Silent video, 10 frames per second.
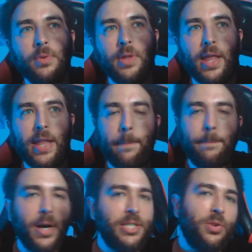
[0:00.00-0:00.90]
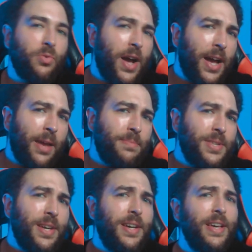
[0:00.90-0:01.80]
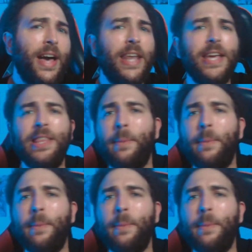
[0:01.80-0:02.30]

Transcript: like Busta Rhymes kind of in